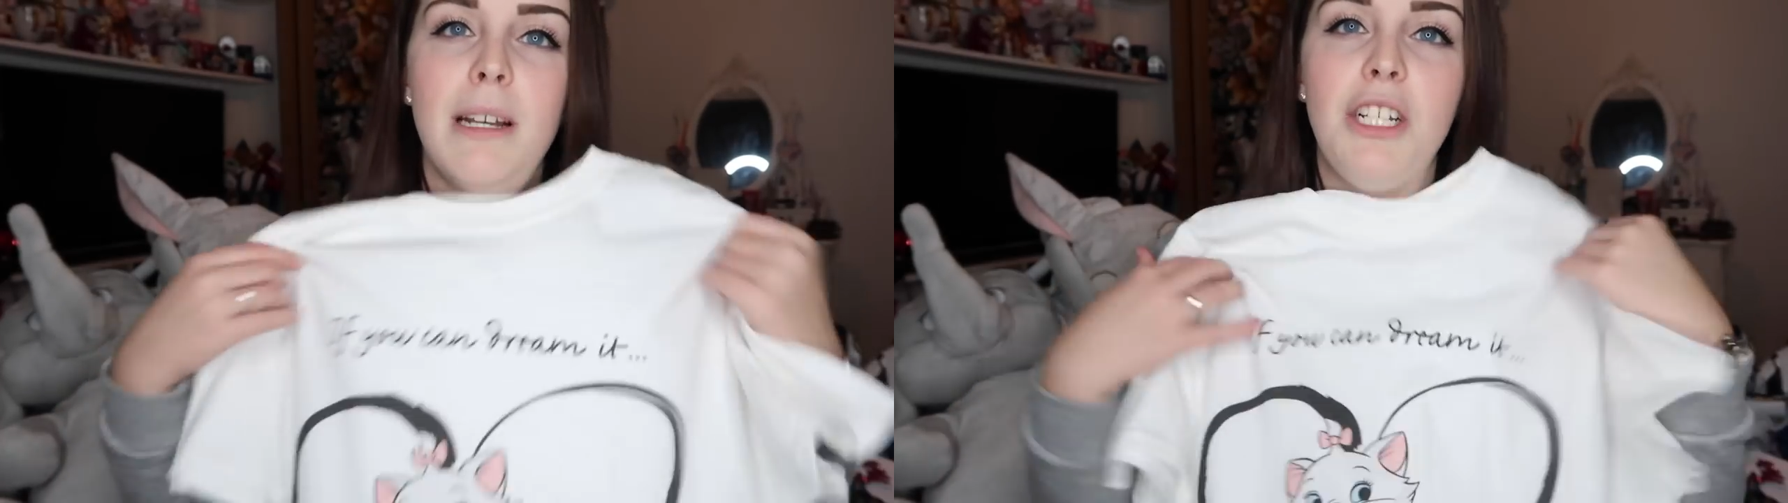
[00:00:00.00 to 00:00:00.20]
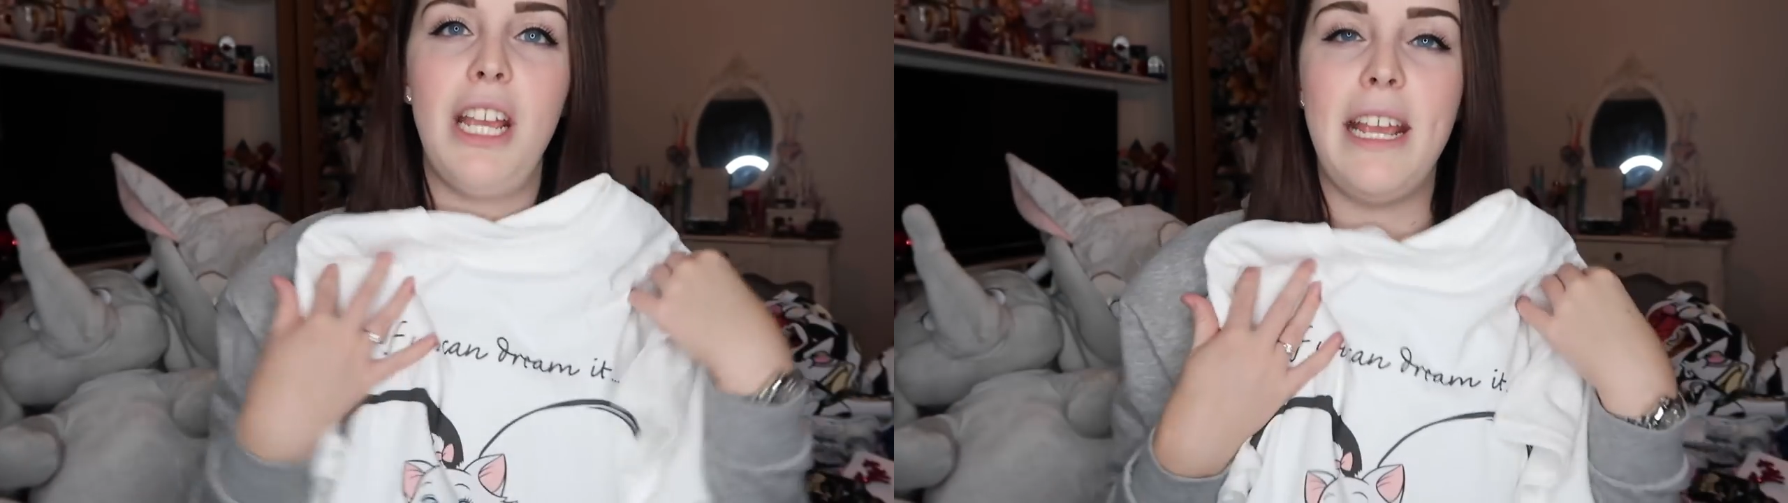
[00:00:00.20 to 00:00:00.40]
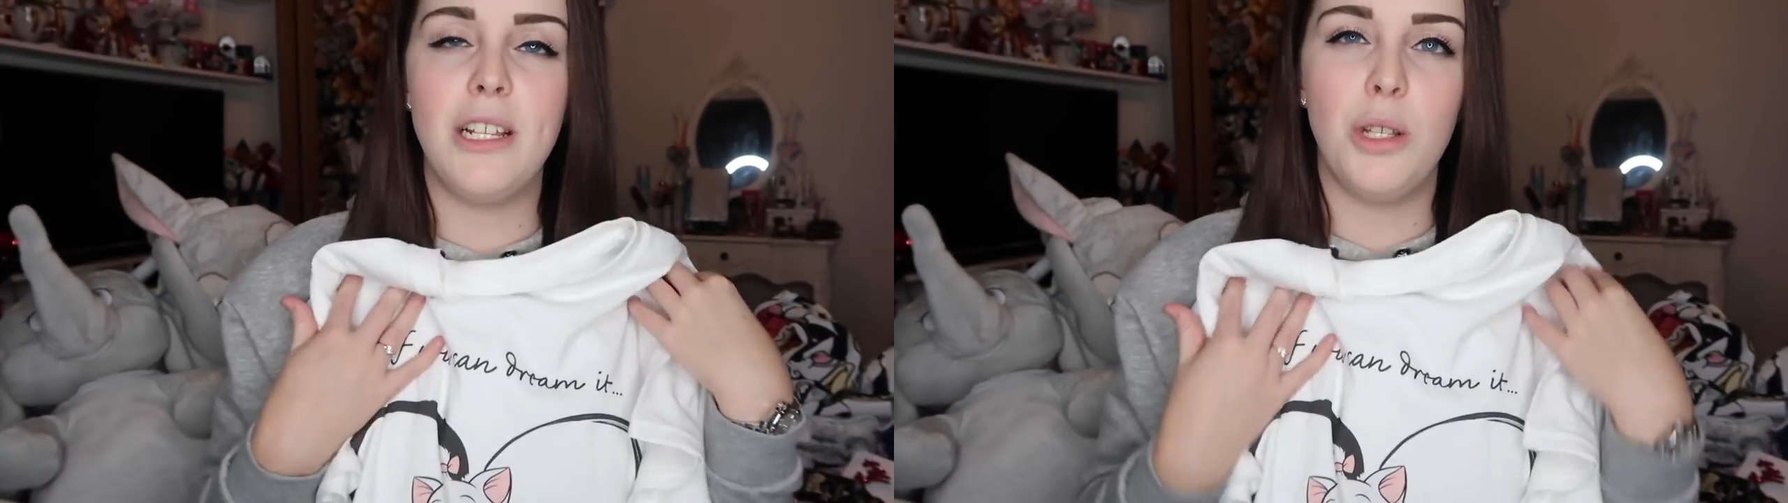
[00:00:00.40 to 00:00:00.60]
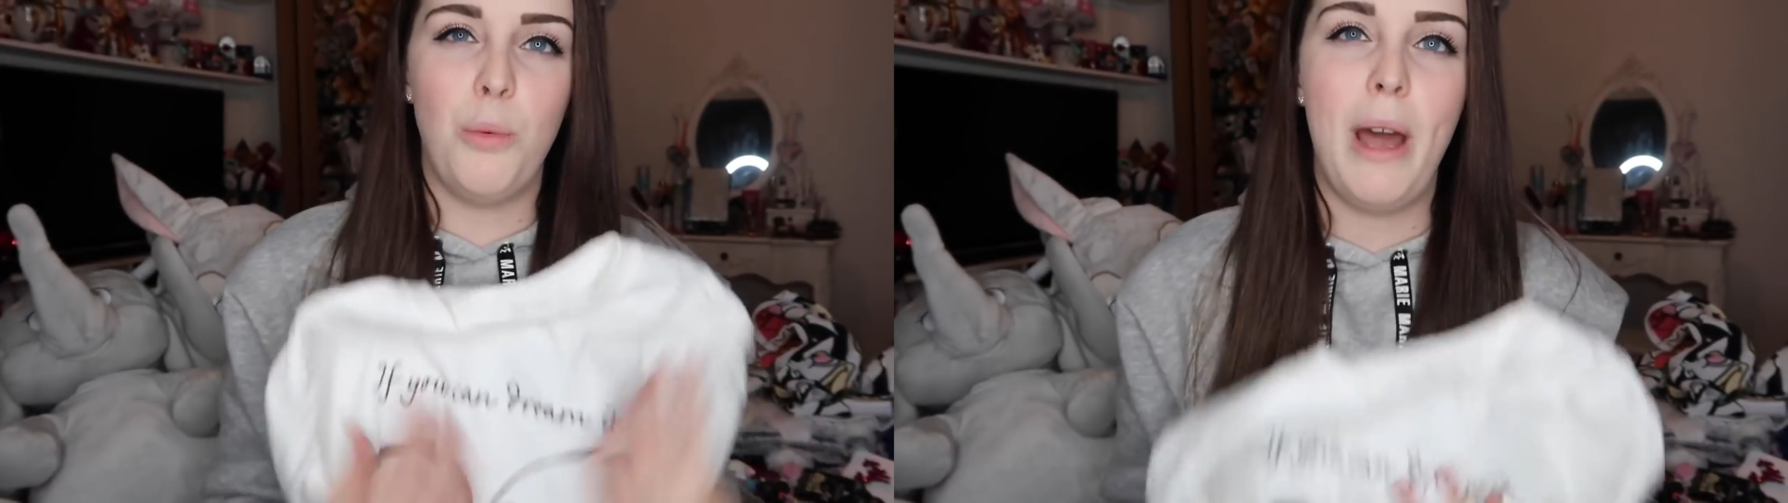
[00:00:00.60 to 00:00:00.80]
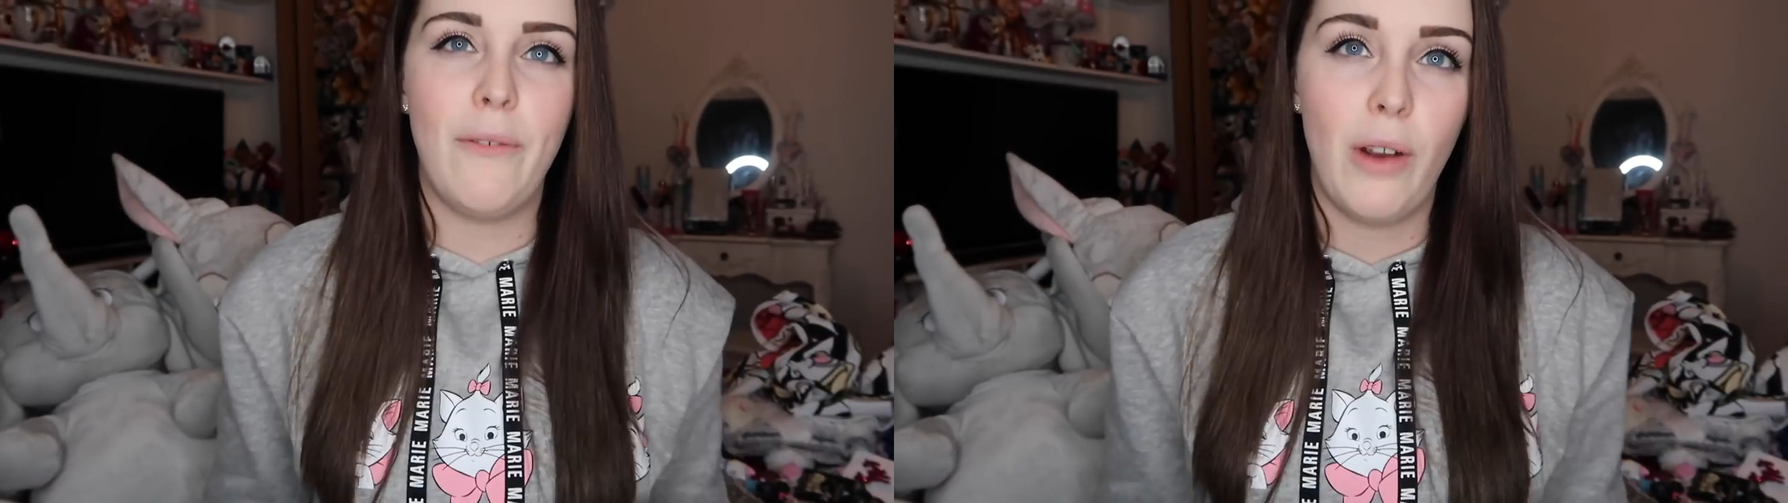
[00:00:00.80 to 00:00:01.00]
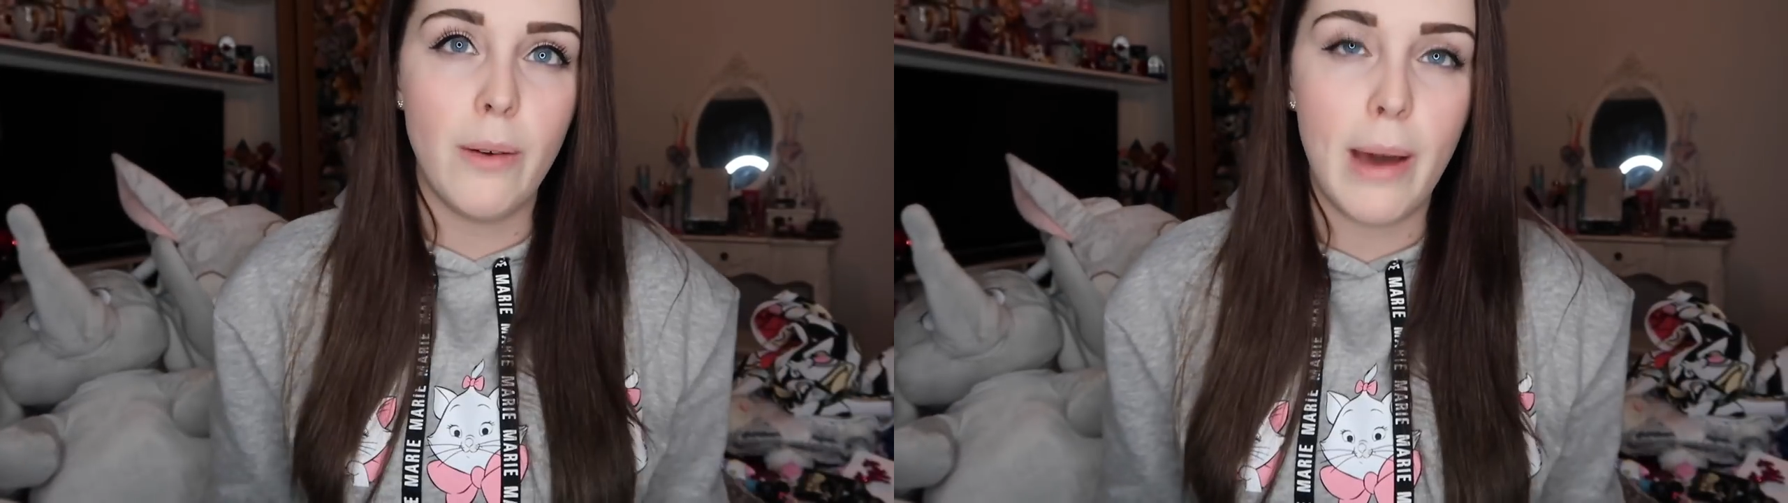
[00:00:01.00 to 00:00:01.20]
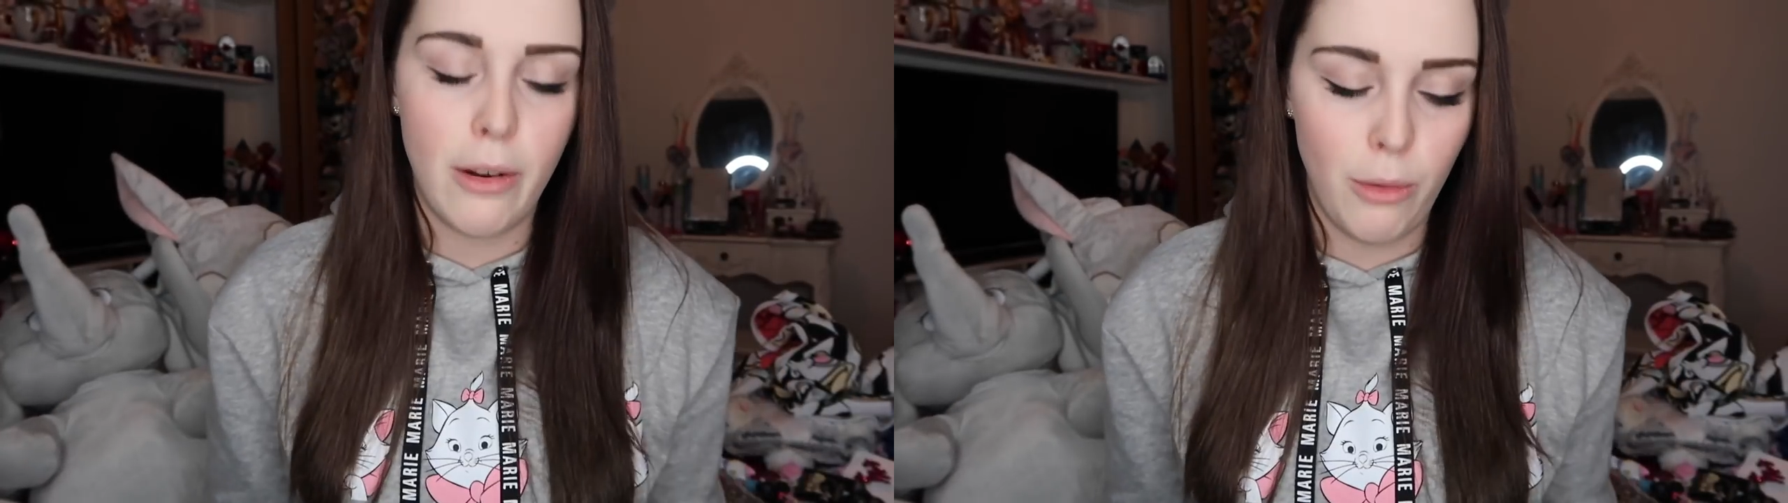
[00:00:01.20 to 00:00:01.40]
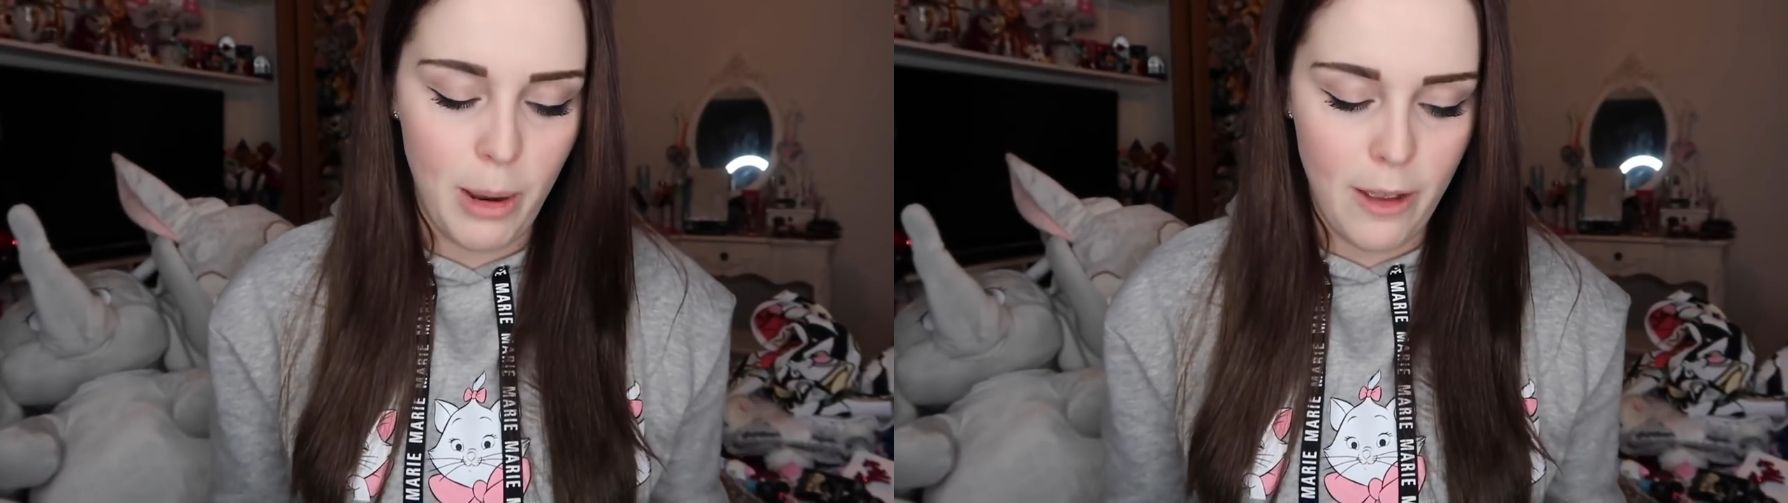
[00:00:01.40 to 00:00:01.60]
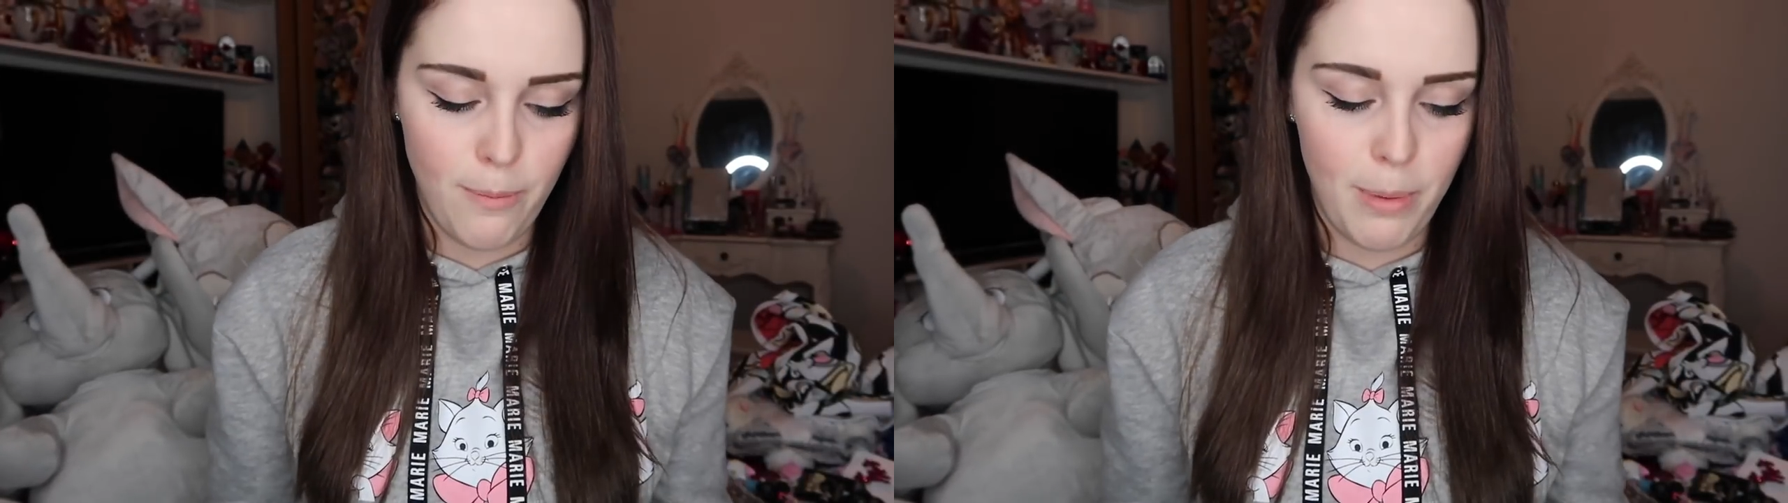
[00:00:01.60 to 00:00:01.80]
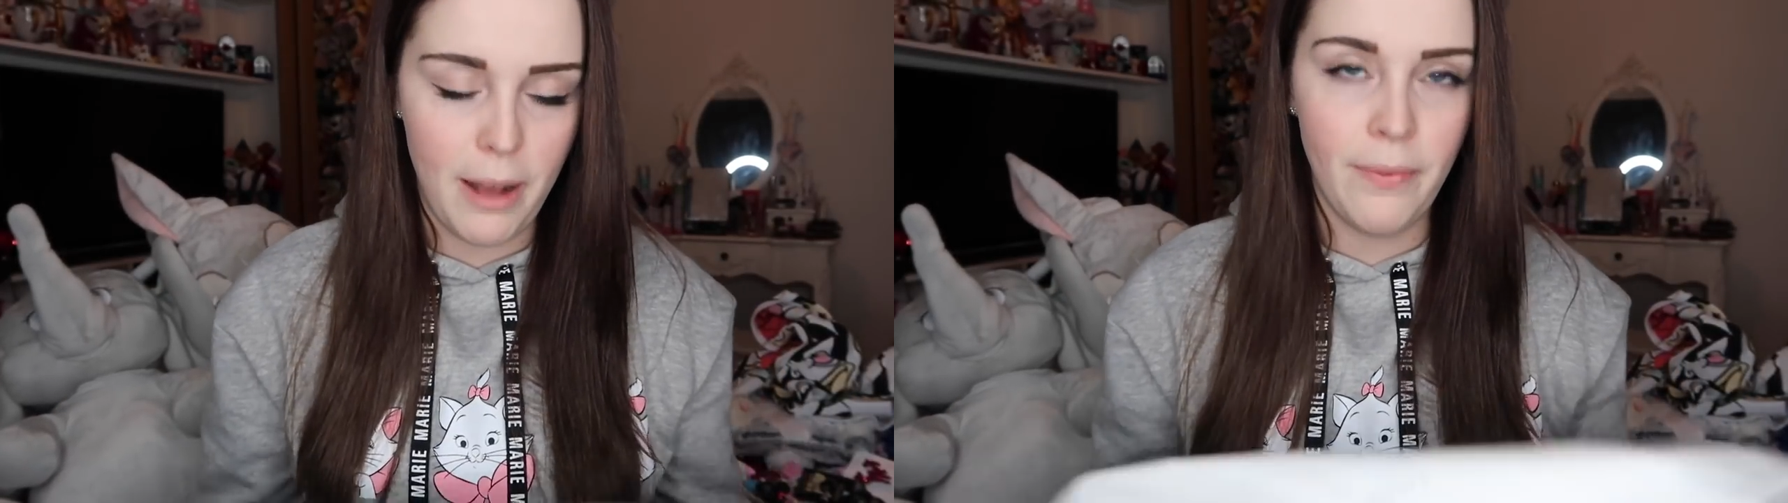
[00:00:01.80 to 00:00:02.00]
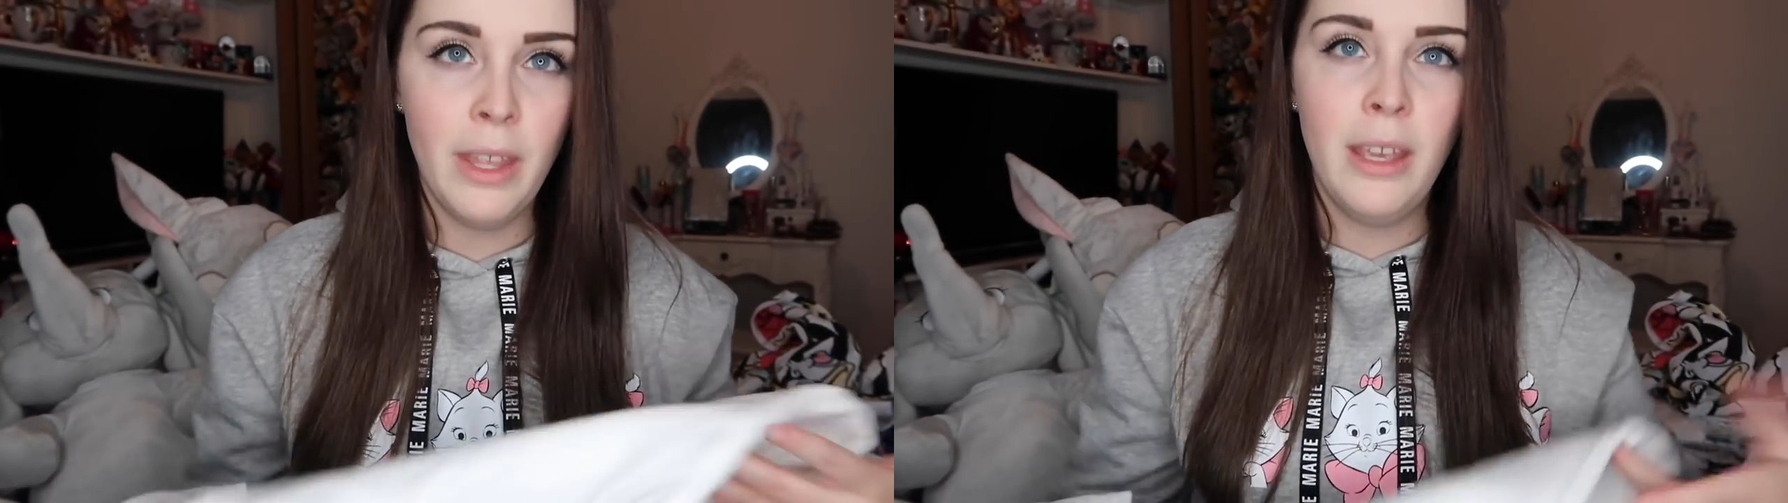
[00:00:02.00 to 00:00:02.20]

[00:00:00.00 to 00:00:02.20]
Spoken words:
my jeans or whatever I wear it with, but